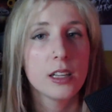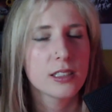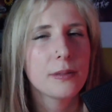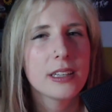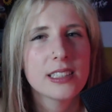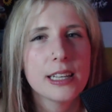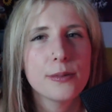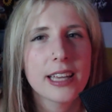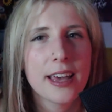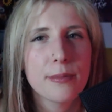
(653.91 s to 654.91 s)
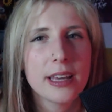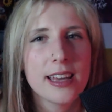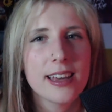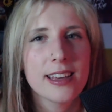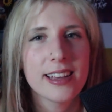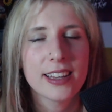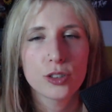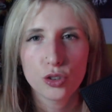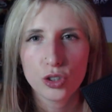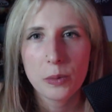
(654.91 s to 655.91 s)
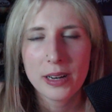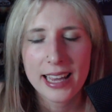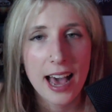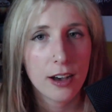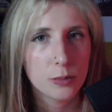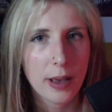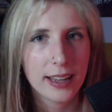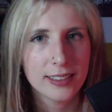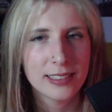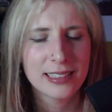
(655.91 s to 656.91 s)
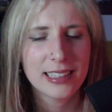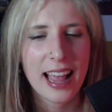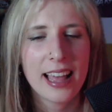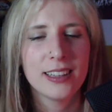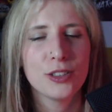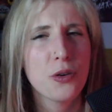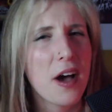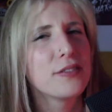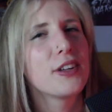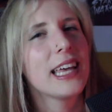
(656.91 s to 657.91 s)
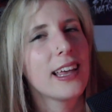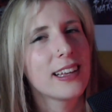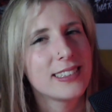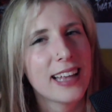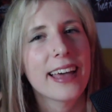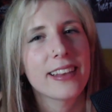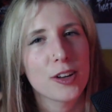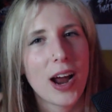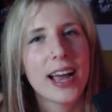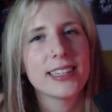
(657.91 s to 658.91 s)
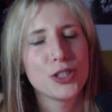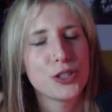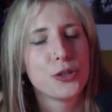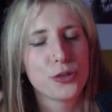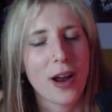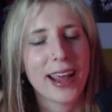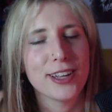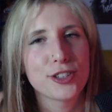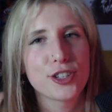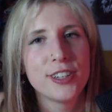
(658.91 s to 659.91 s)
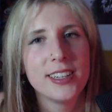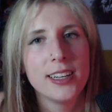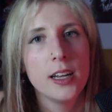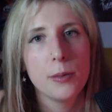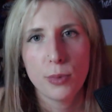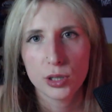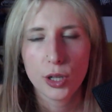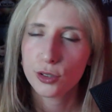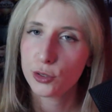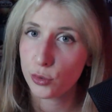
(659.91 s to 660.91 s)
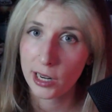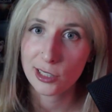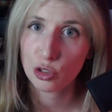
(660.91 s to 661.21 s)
Sometimes teams can be extremely outbalanced and you have the exact right to rage, but not to rage